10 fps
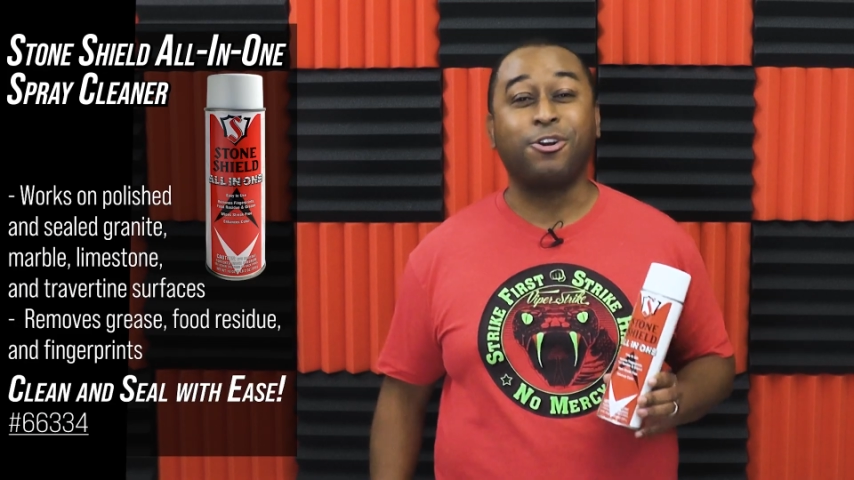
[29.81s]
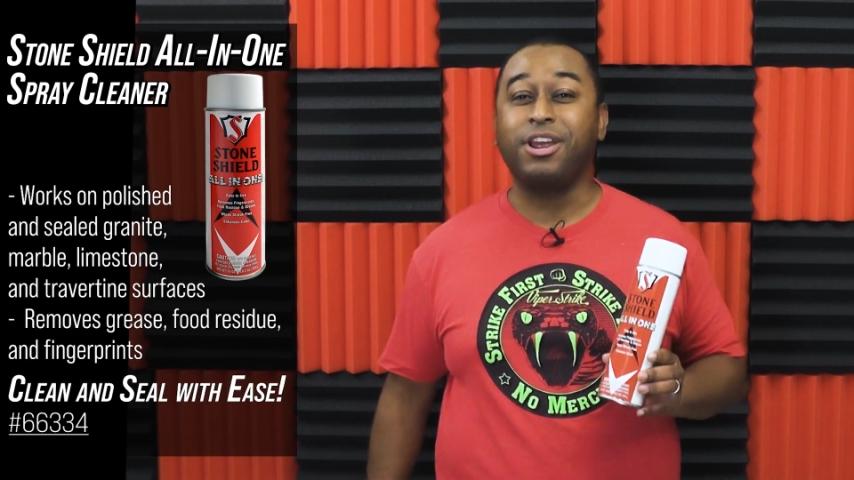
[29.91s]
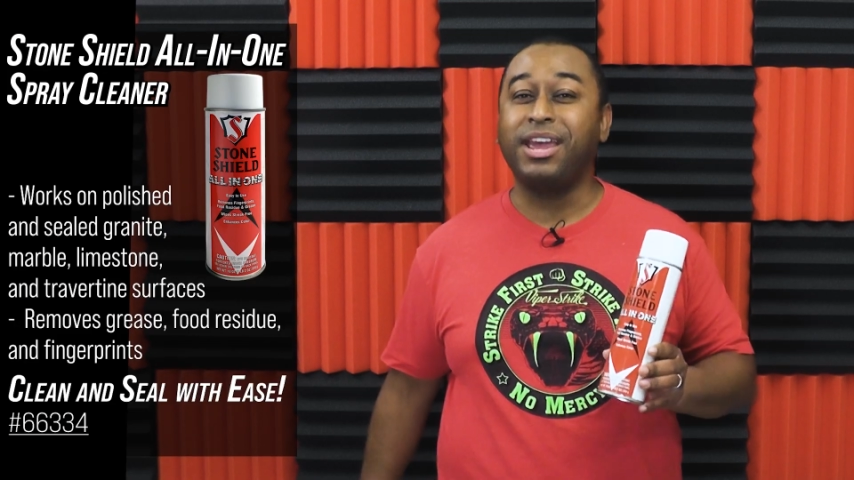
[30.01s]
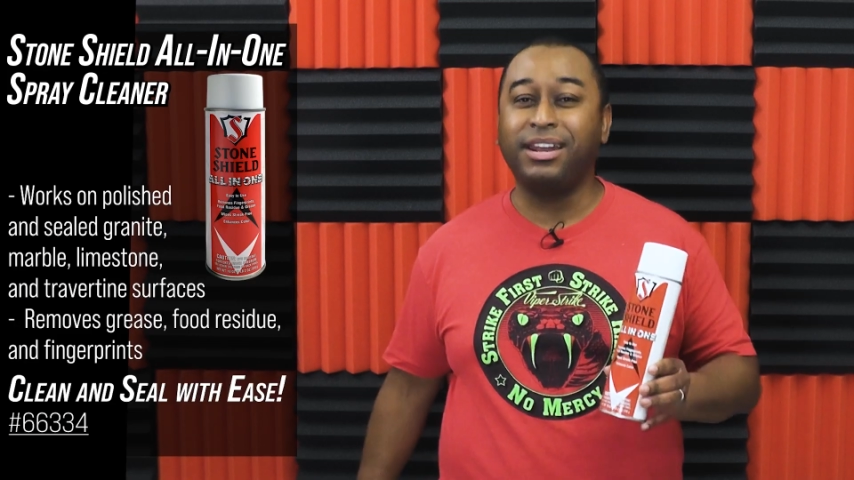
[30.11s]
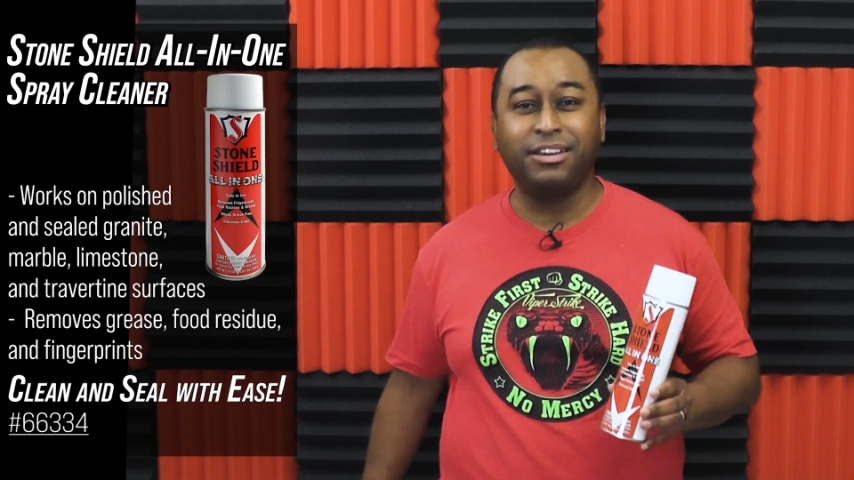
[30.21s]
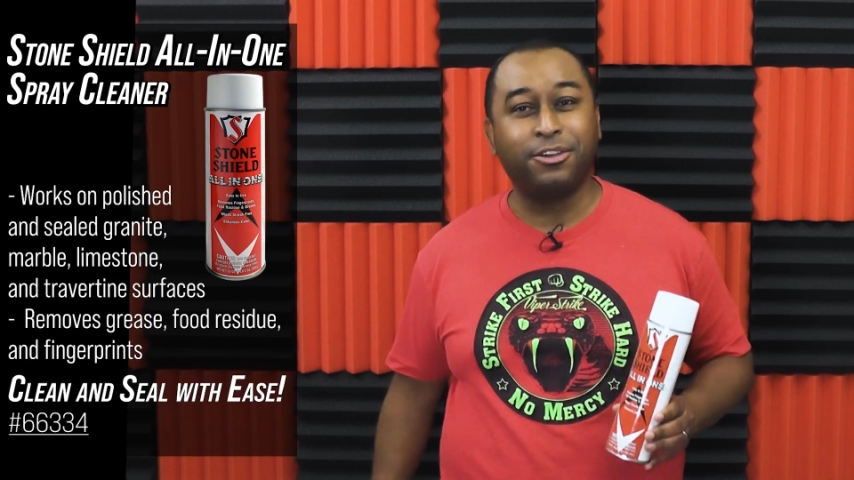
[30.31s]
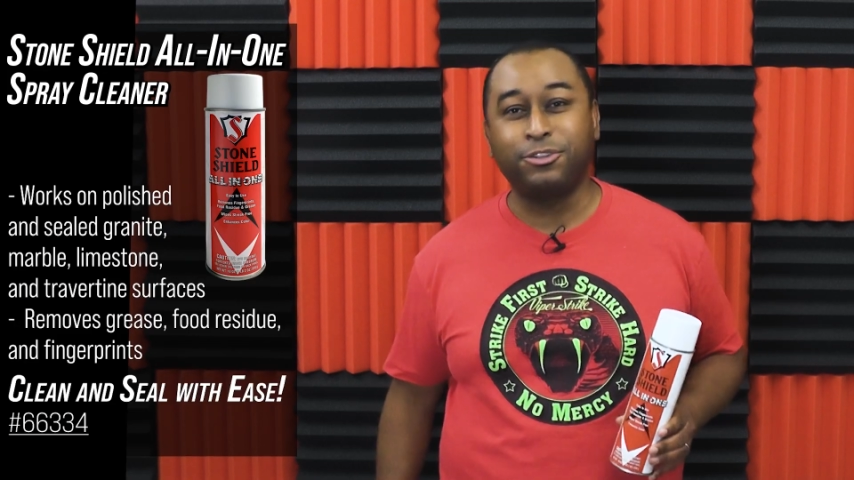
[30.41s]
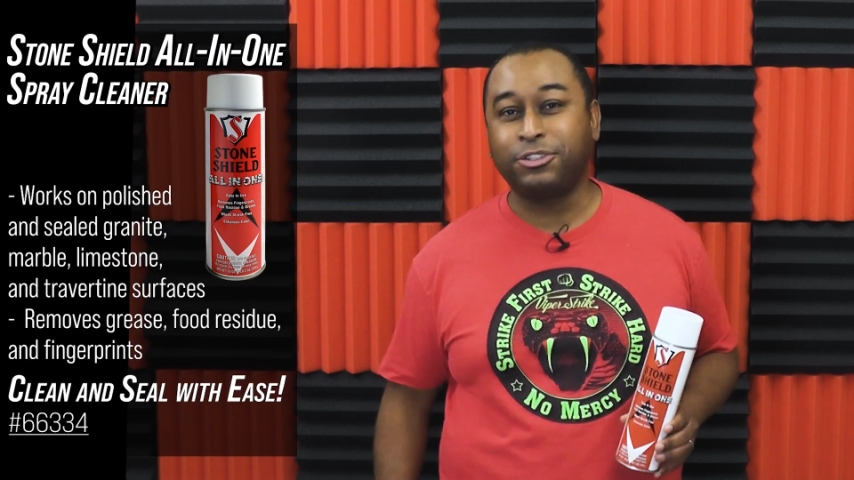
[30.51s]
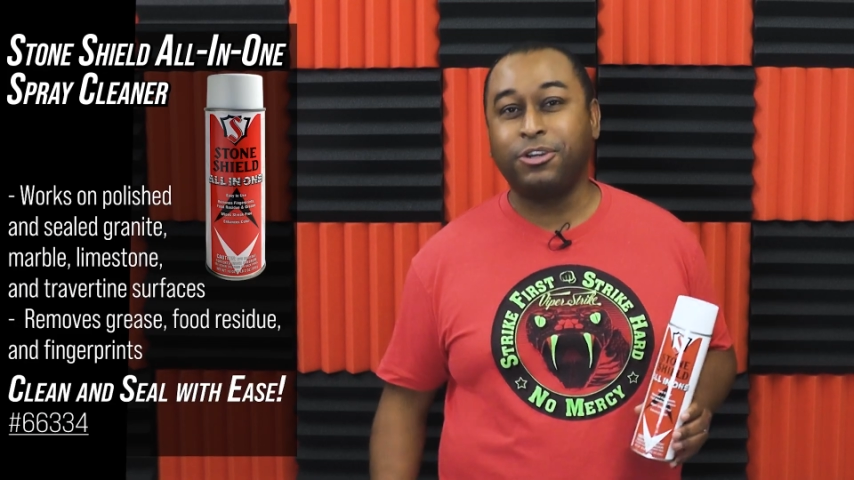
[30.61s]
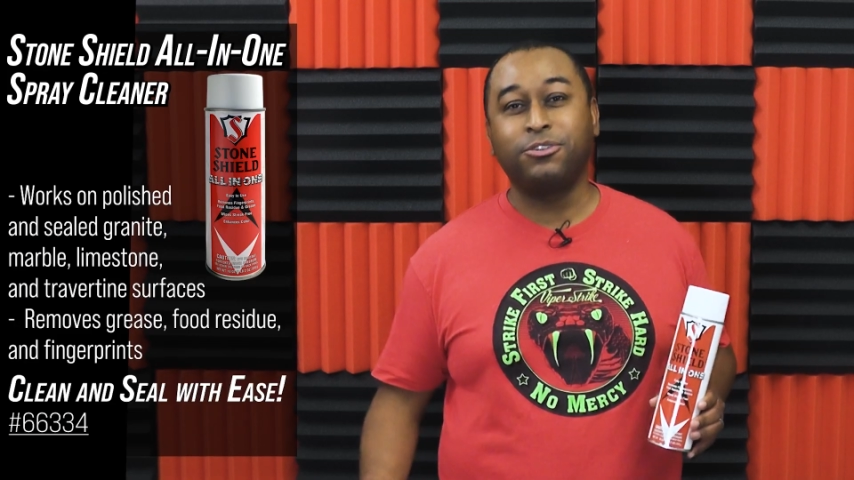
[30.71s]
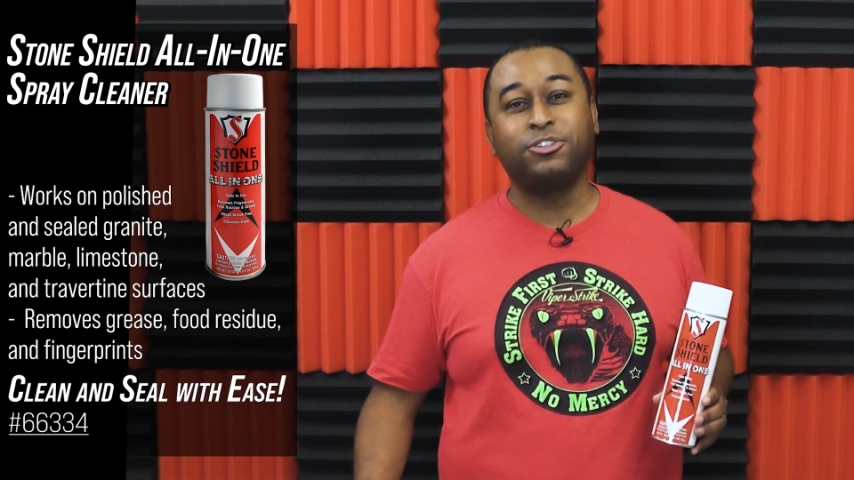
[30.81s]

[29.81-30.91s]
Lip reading: or any other stone